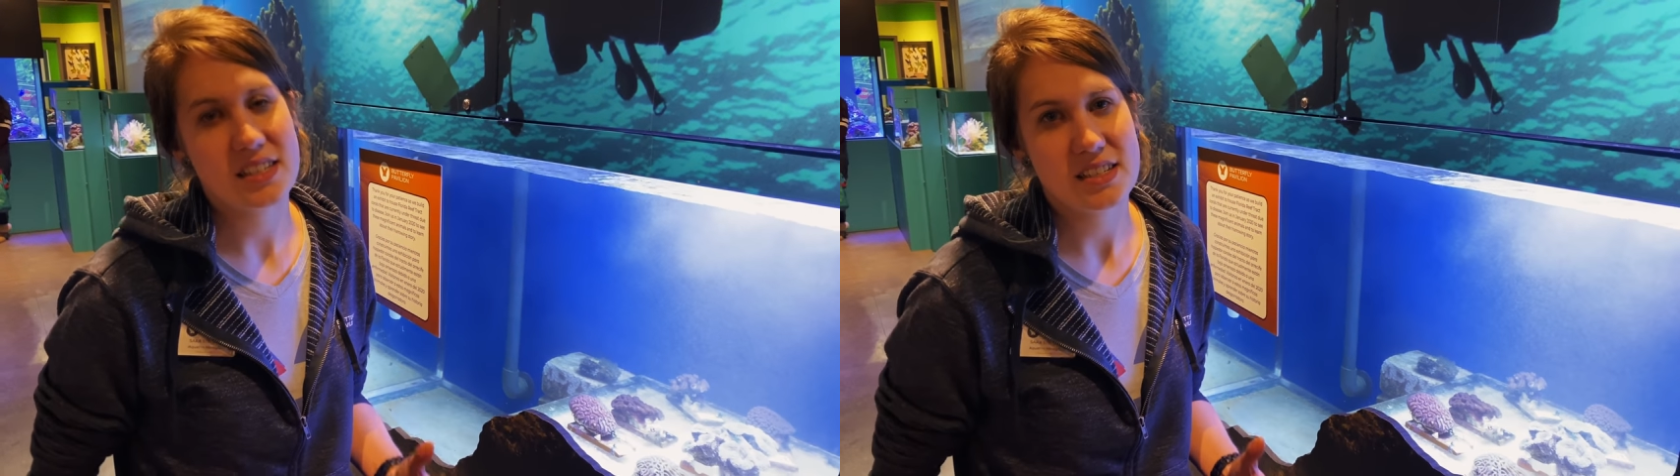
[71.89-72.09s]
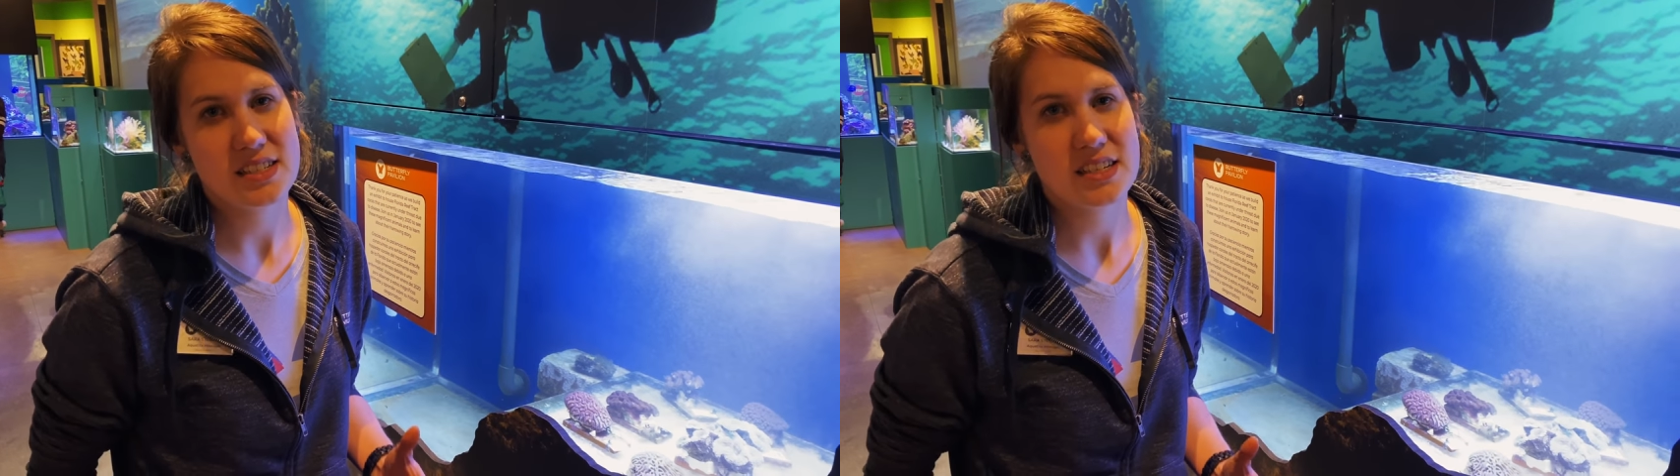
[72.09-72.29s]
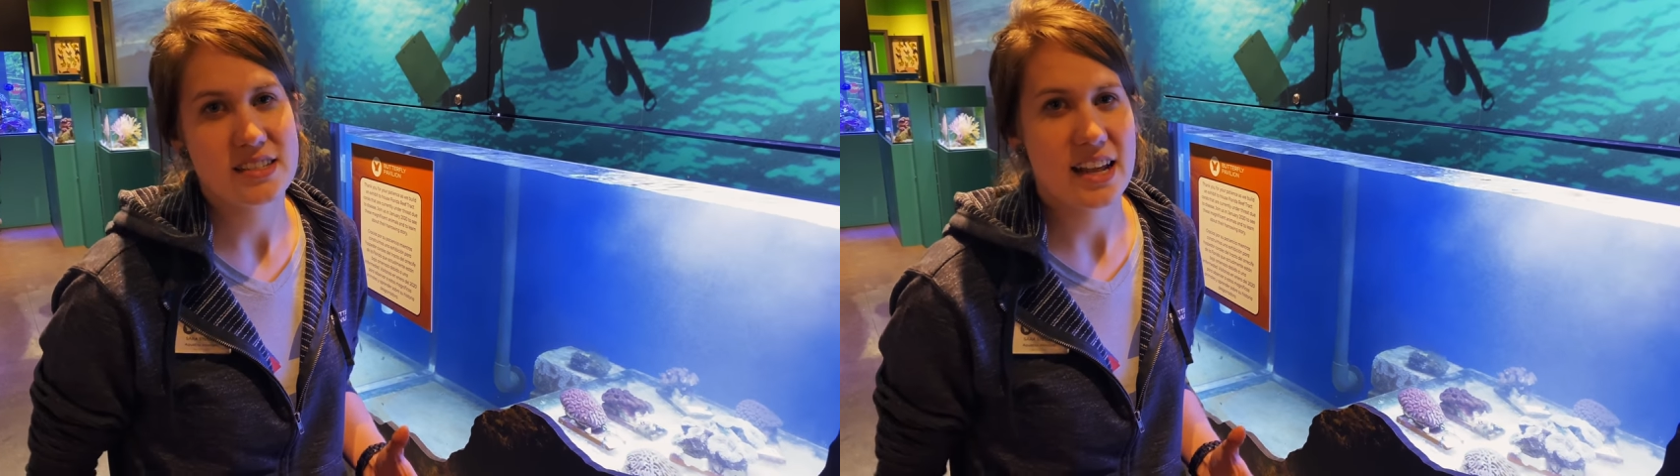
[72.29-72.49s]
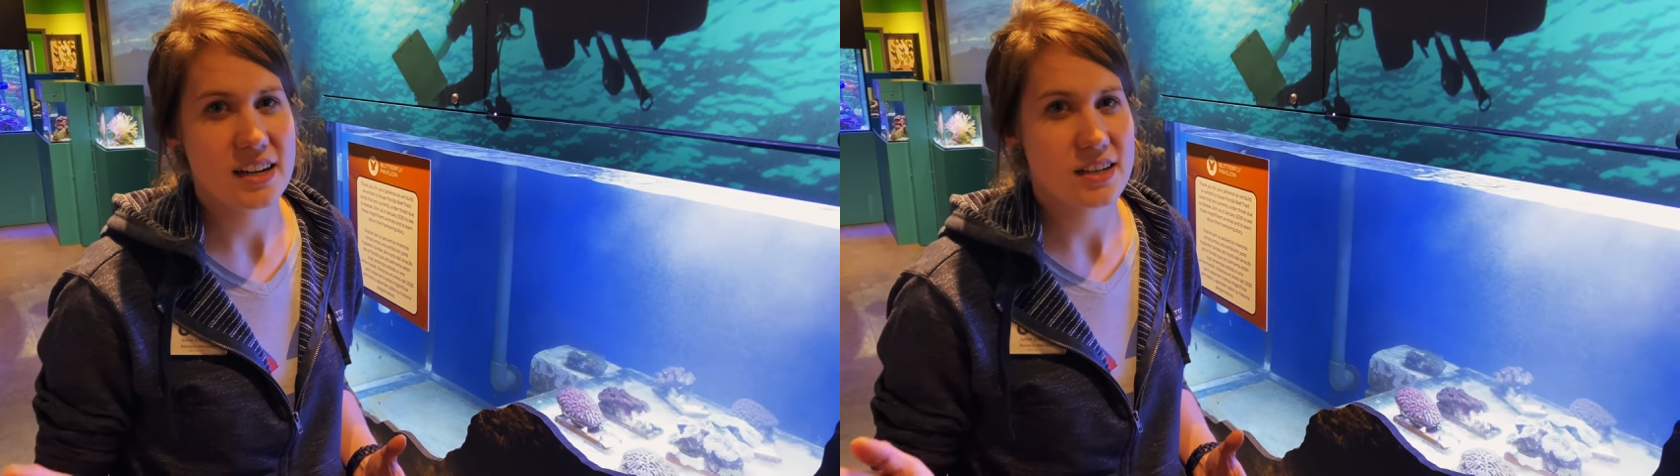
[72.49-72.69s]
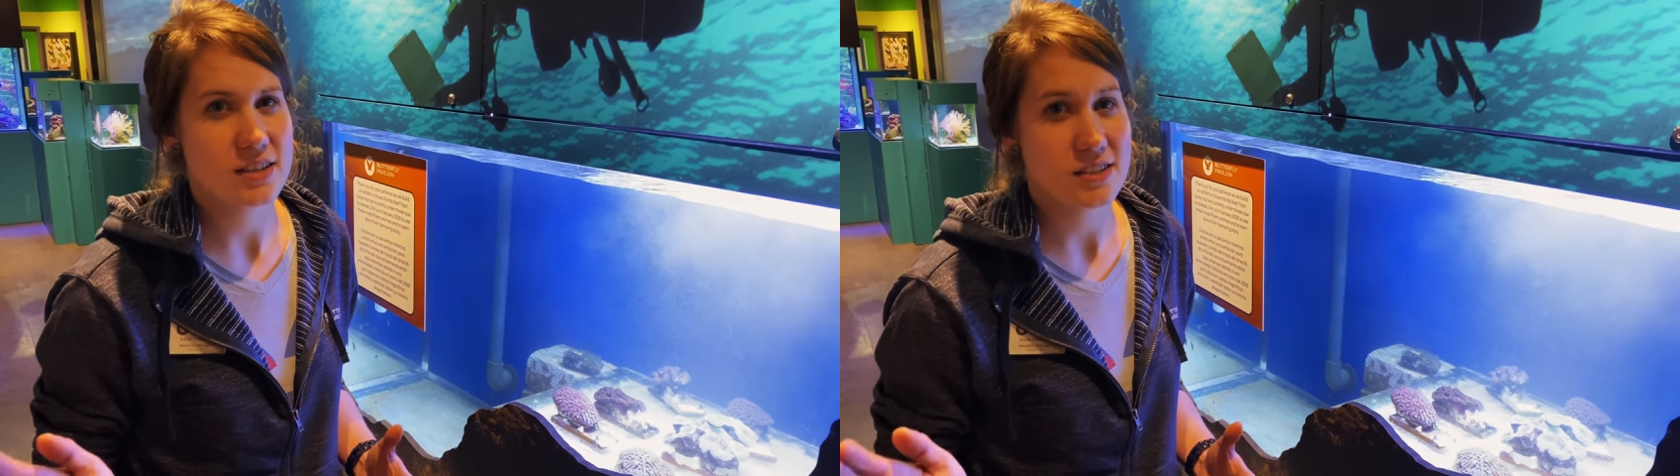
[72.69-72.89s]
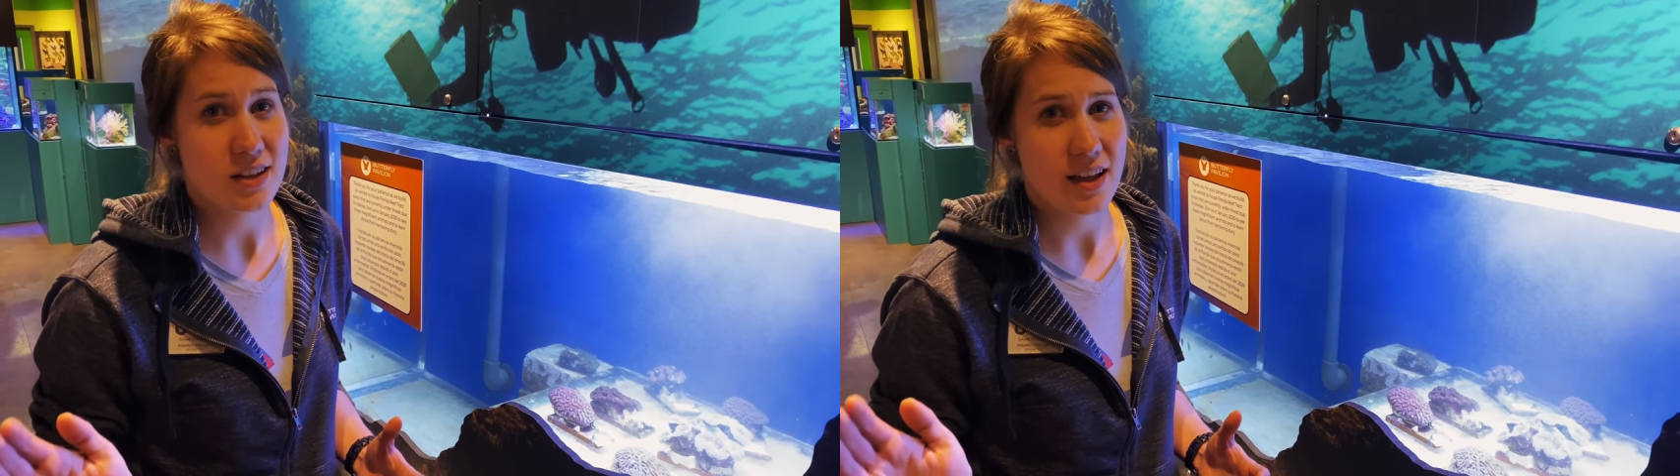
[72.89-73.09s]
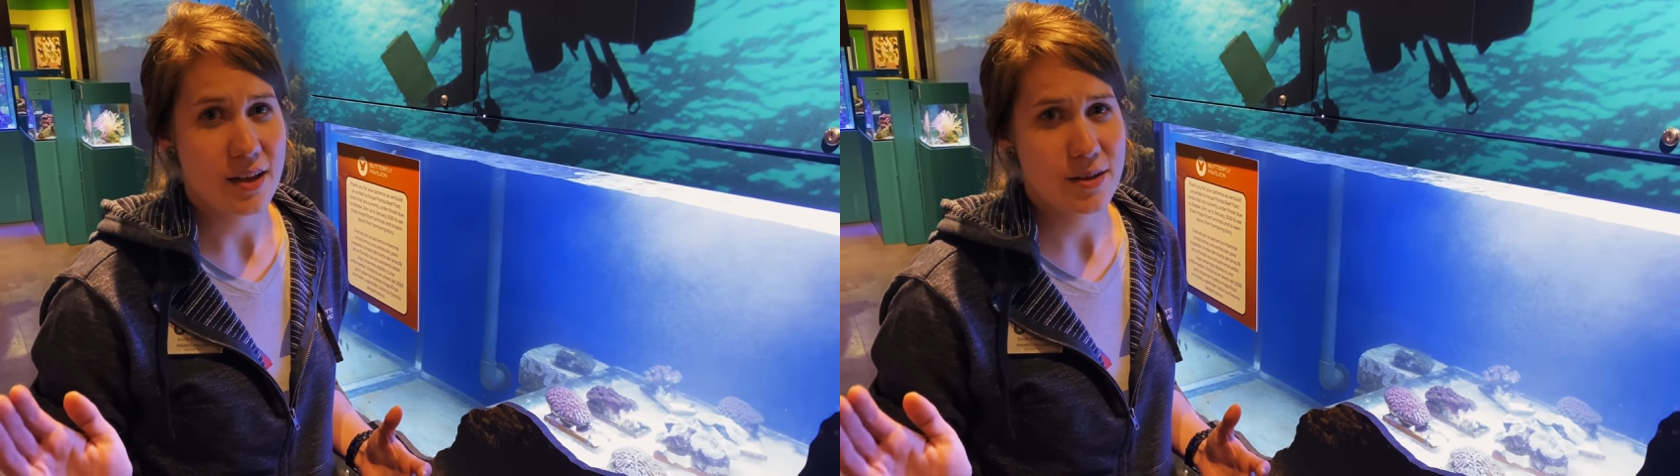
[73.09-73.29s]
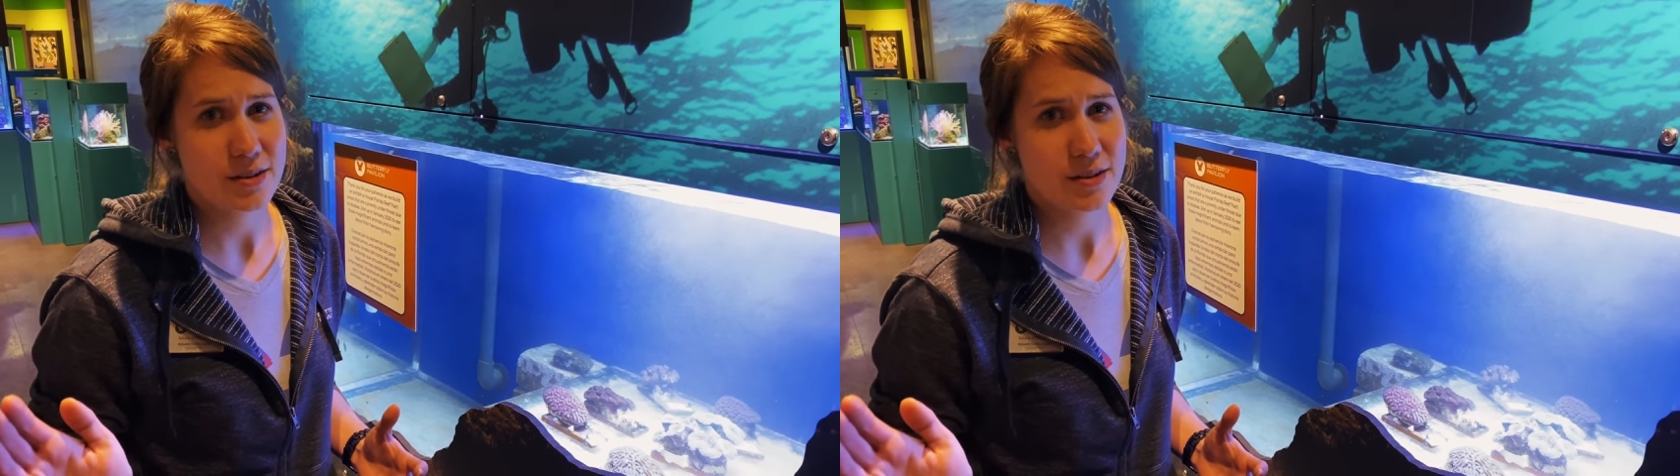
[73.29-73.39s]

disease that is uh,